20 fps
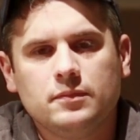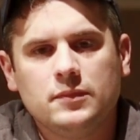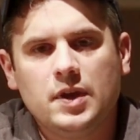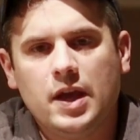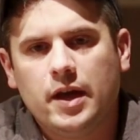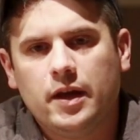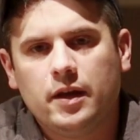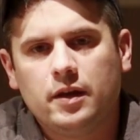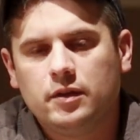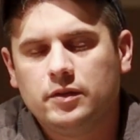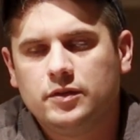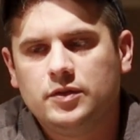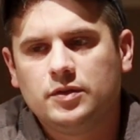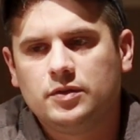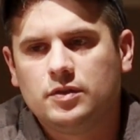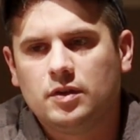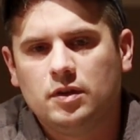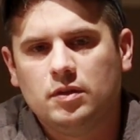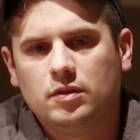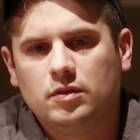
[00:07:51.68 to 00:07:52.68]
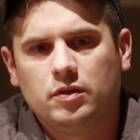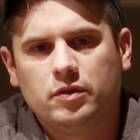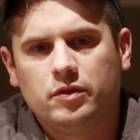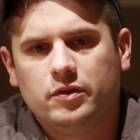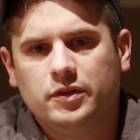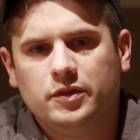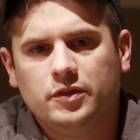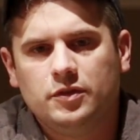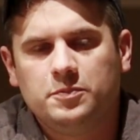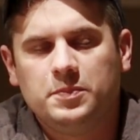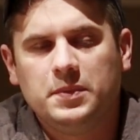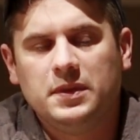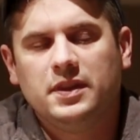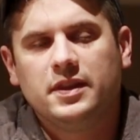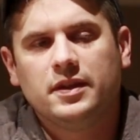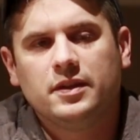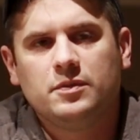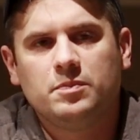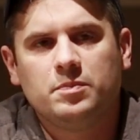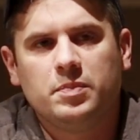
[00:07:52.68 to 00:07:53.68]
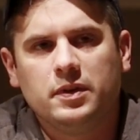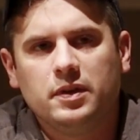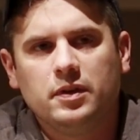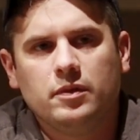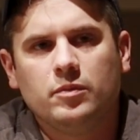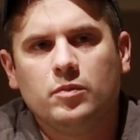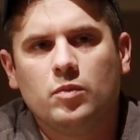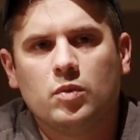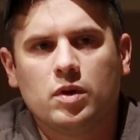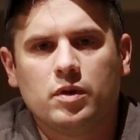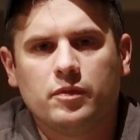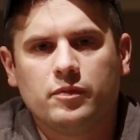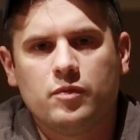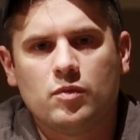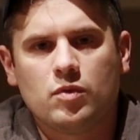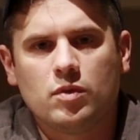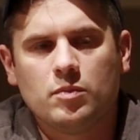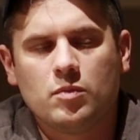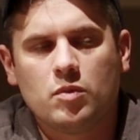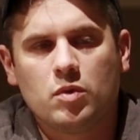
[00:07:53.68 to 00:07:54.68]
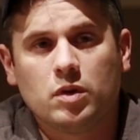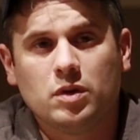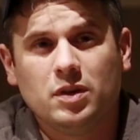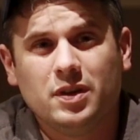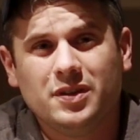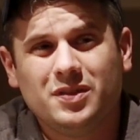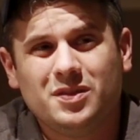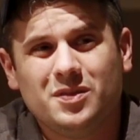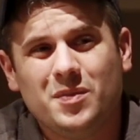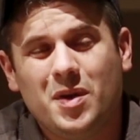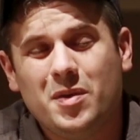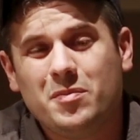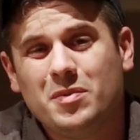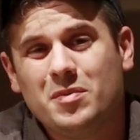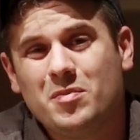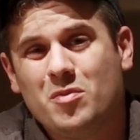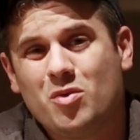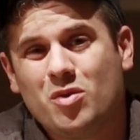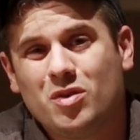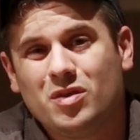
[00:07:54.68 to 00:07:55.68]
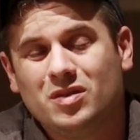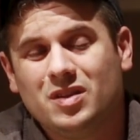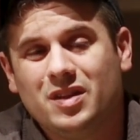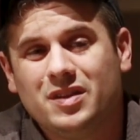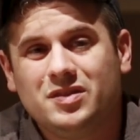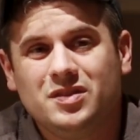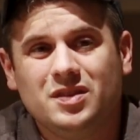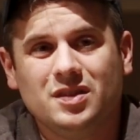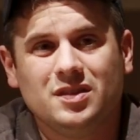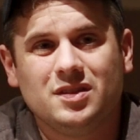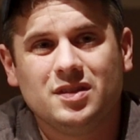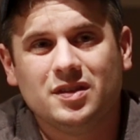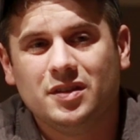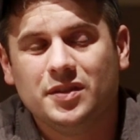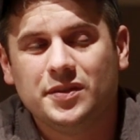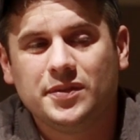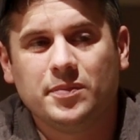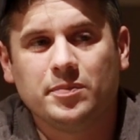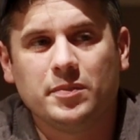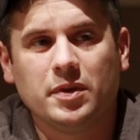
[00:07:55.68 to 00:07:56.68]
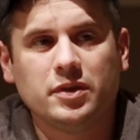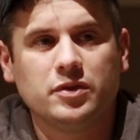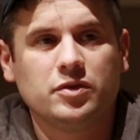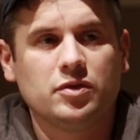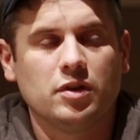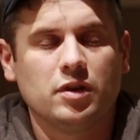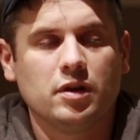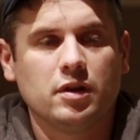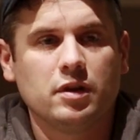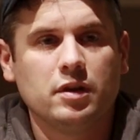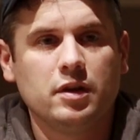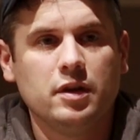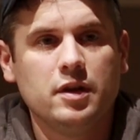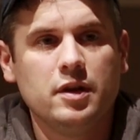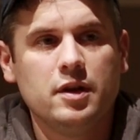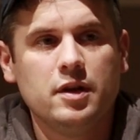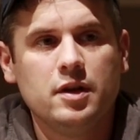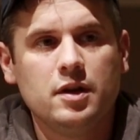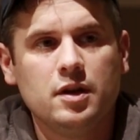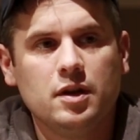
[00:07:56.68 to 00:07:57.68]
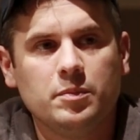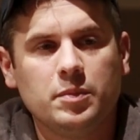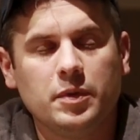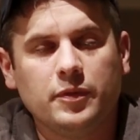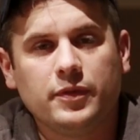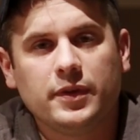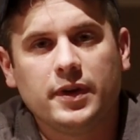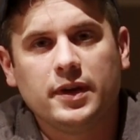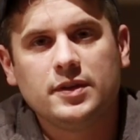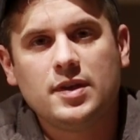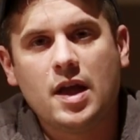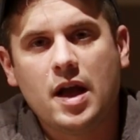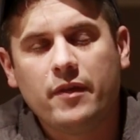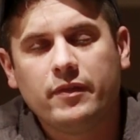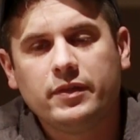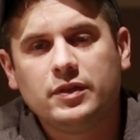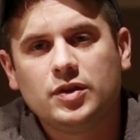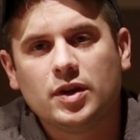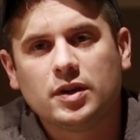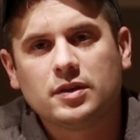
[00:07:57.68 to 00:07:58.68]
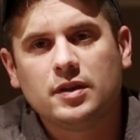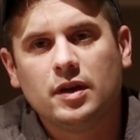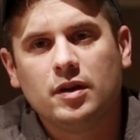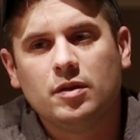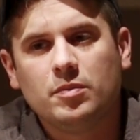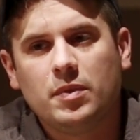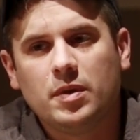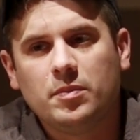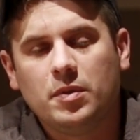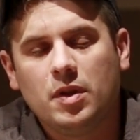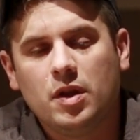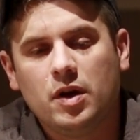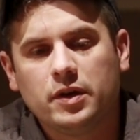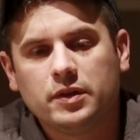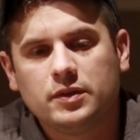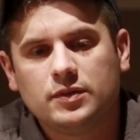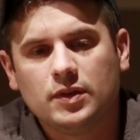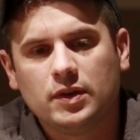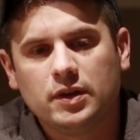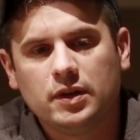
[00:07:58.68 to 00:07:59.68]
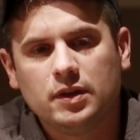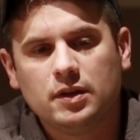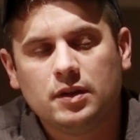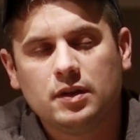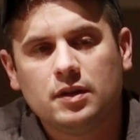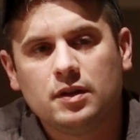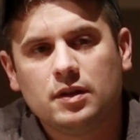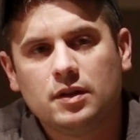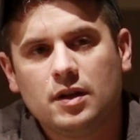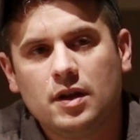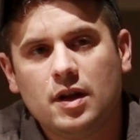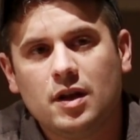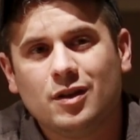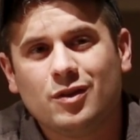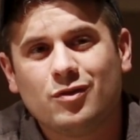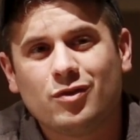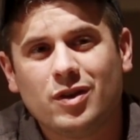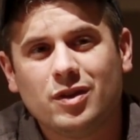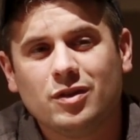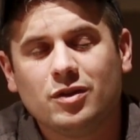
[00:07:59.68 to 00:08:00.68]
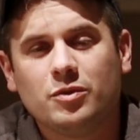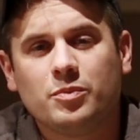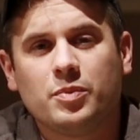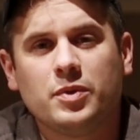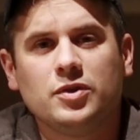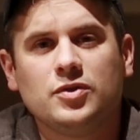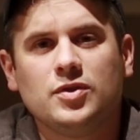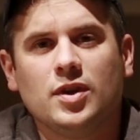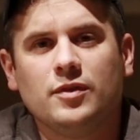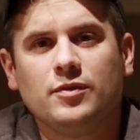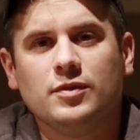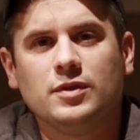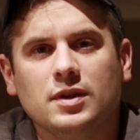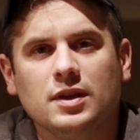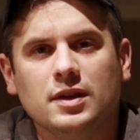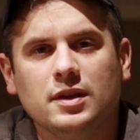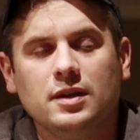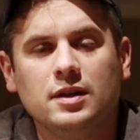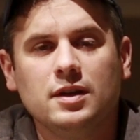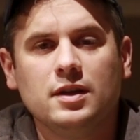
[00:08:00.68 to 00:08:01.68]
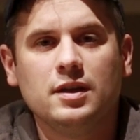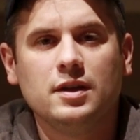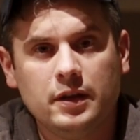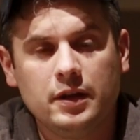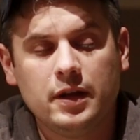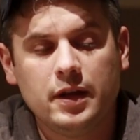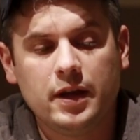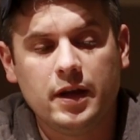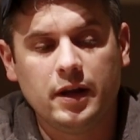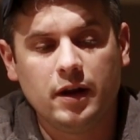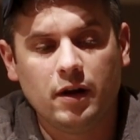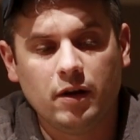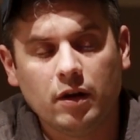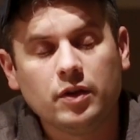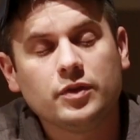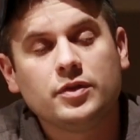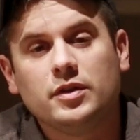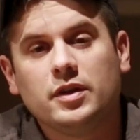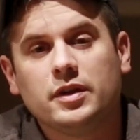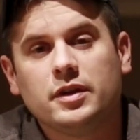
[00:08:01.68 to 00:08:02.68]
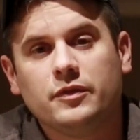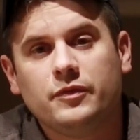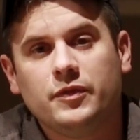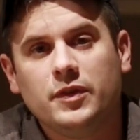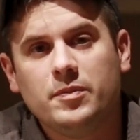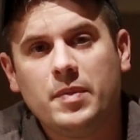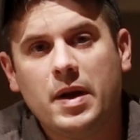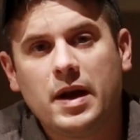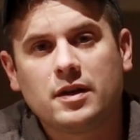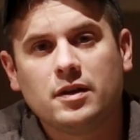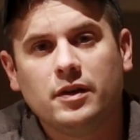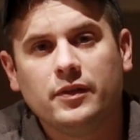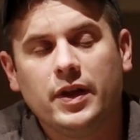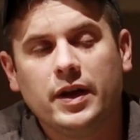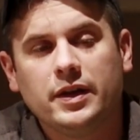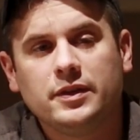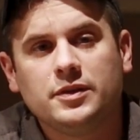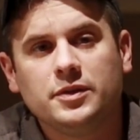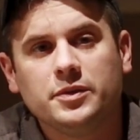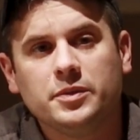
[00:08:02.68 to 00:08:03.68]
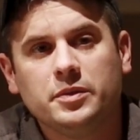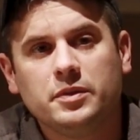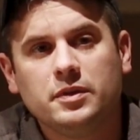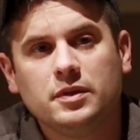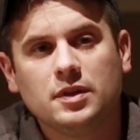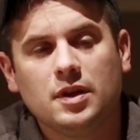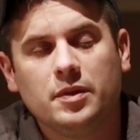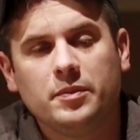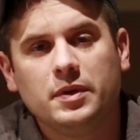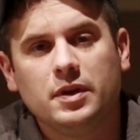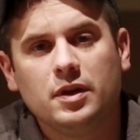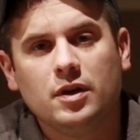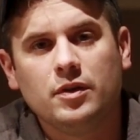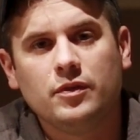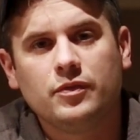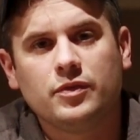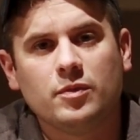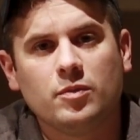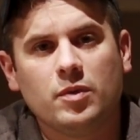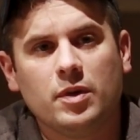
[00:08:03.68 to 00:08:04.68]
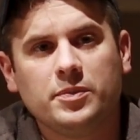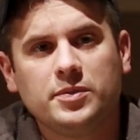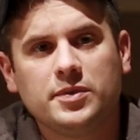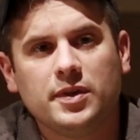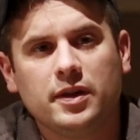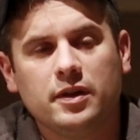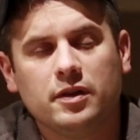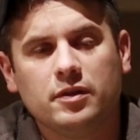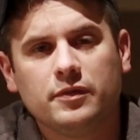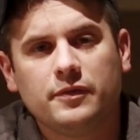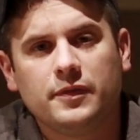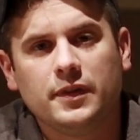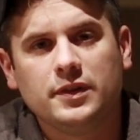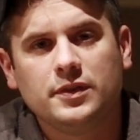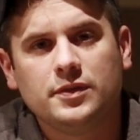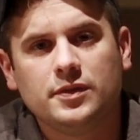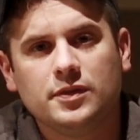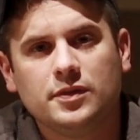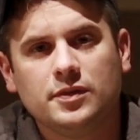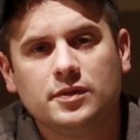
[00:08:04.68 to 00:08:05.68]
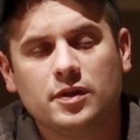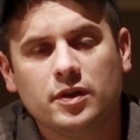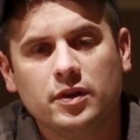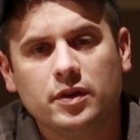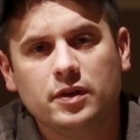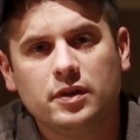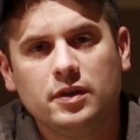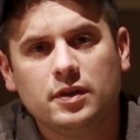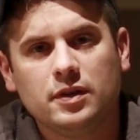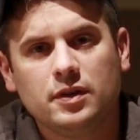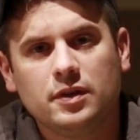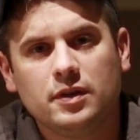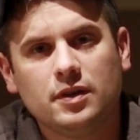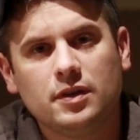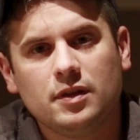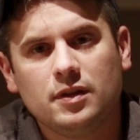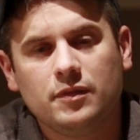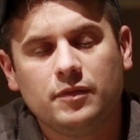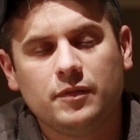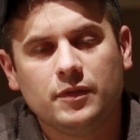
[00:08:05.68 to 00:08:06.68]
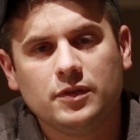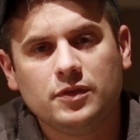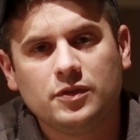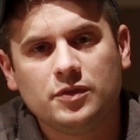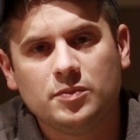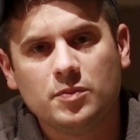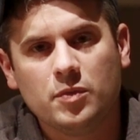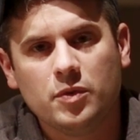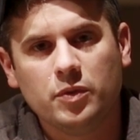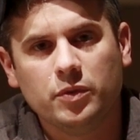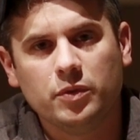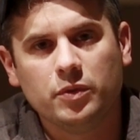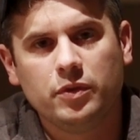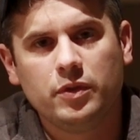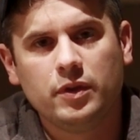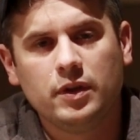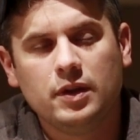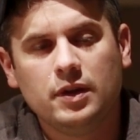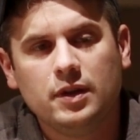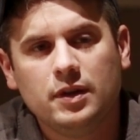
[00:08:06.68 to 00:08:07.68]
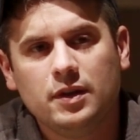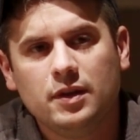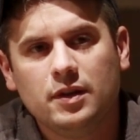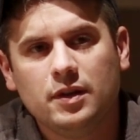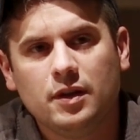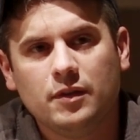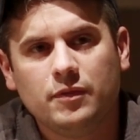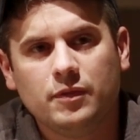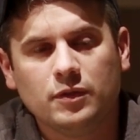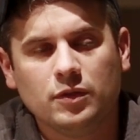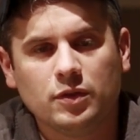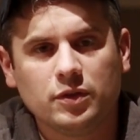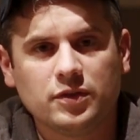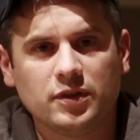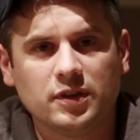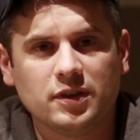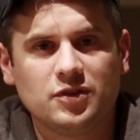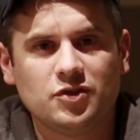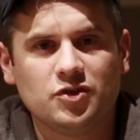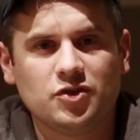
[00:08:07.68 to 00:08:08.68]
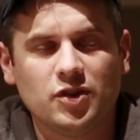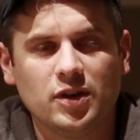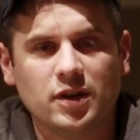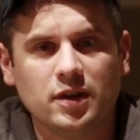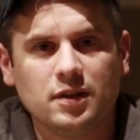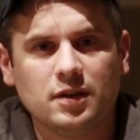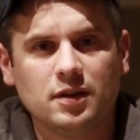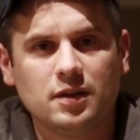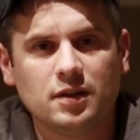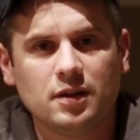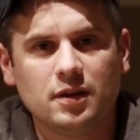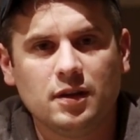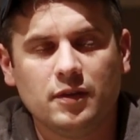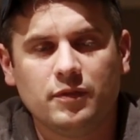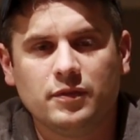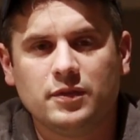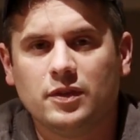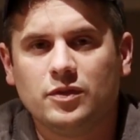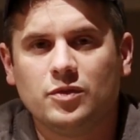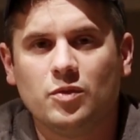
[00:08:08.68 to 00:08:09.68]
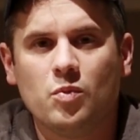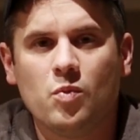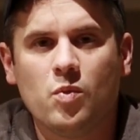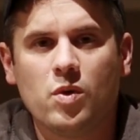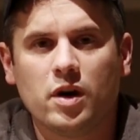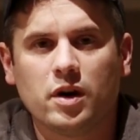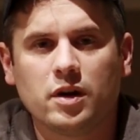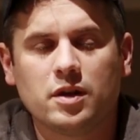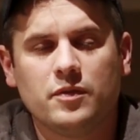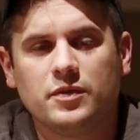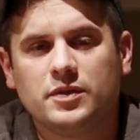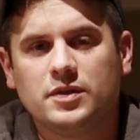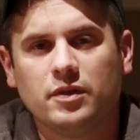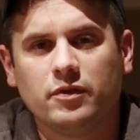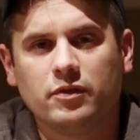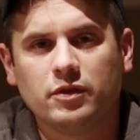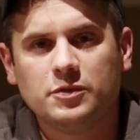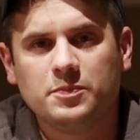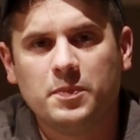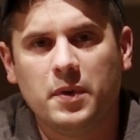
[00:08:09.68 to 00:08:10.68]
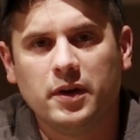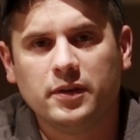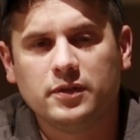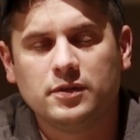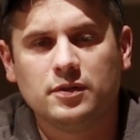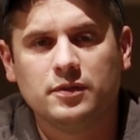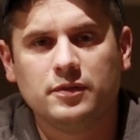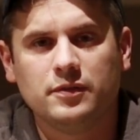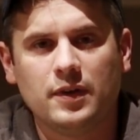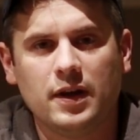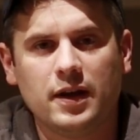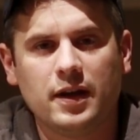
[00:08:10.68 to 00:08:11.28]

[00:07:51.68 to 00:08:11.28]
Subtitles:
Yeah, it's just gonna literally just be this, but in word form, more or less. There might be more or less details, I'm not sure. But if you guys haven't checked out my blog site, I'd greatly appreciate did. And I'd also like your feedback on that too. Let me know if the website interface is good, if it's smooth, if it looks like shit, if it doesn't work, if it's unresponsive.